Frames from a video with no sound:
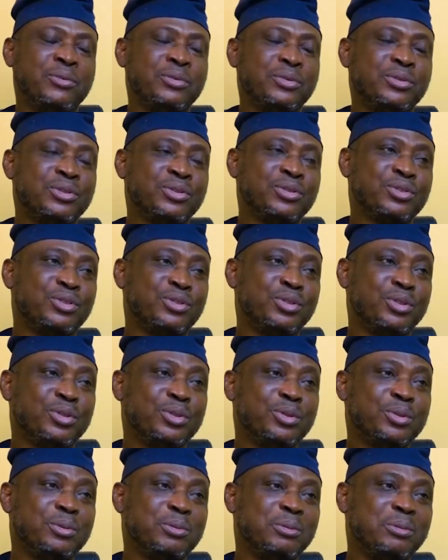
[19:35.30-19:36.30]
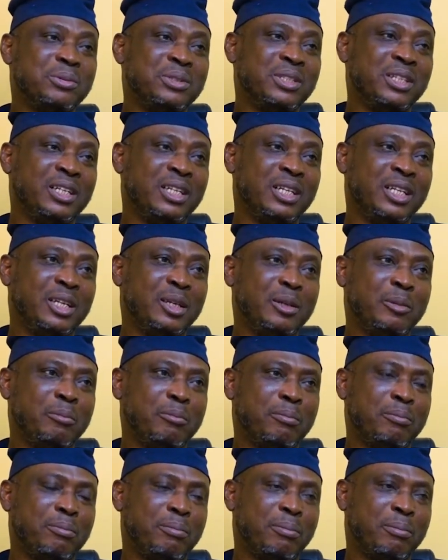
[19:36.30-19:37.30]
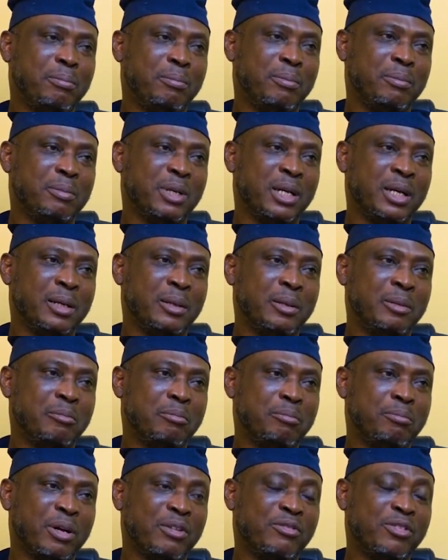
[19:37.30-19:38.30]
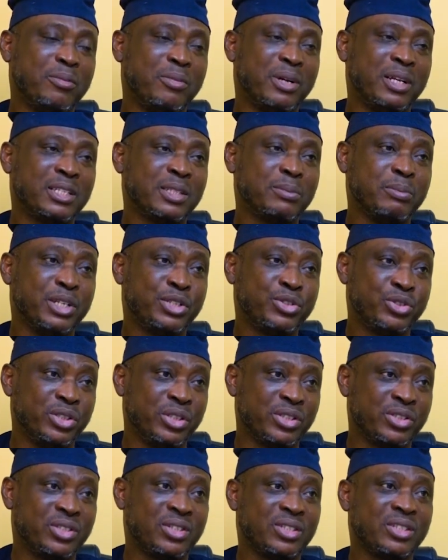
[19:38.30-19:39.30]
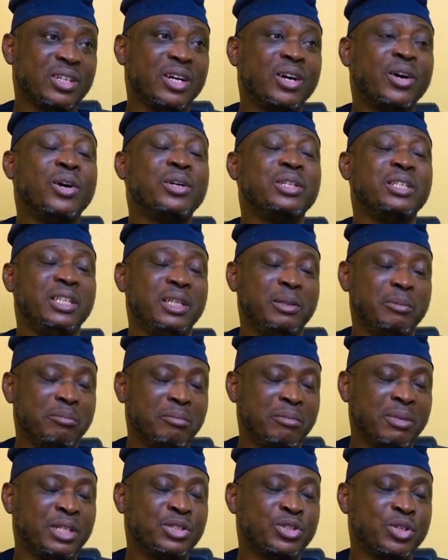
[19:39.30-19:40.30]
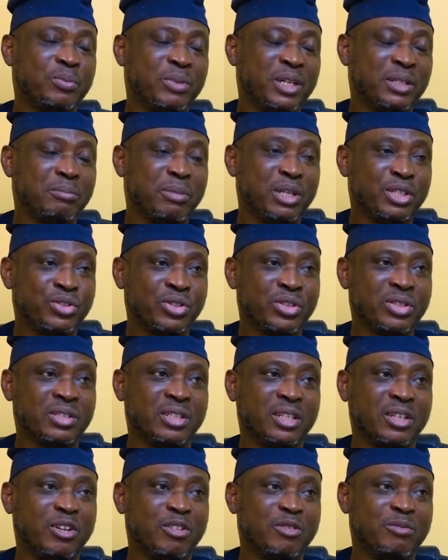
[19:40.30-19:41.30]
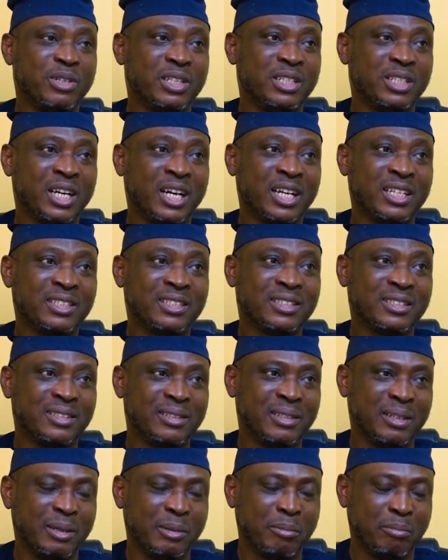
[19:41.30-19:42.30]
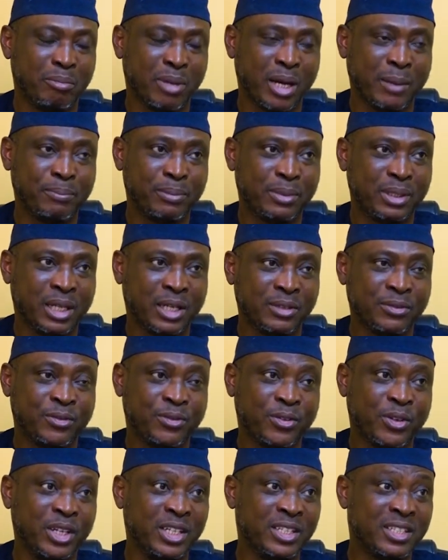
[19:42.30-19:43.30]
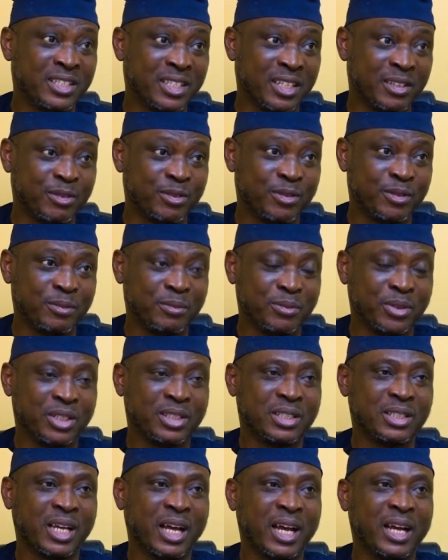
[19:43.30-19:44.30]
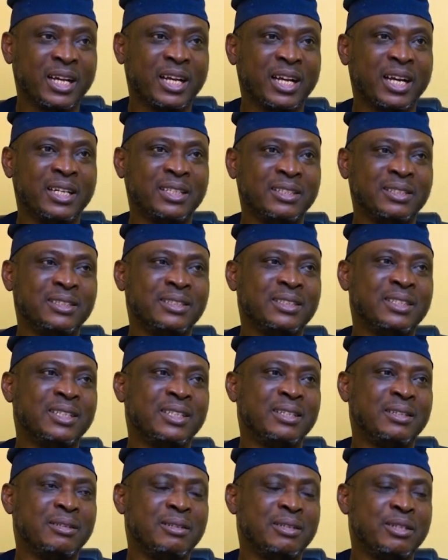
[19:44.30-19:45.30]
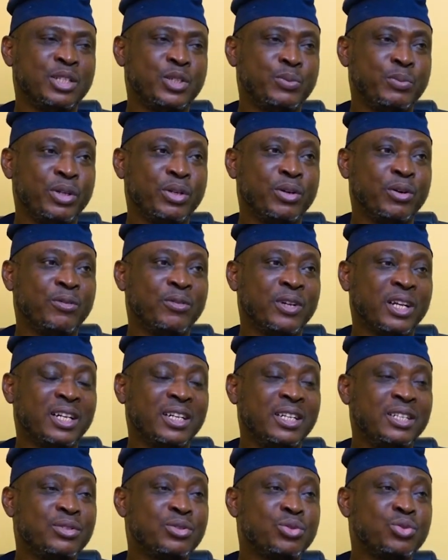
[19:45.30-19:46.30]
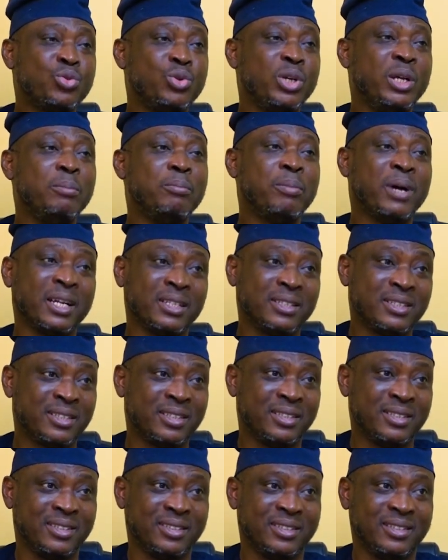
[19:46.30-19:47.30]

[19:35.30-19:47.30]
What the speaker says: wouldn't know the performance metrics or the measurement metrics the government has mapped out for itself, but I can speak of at least two impacts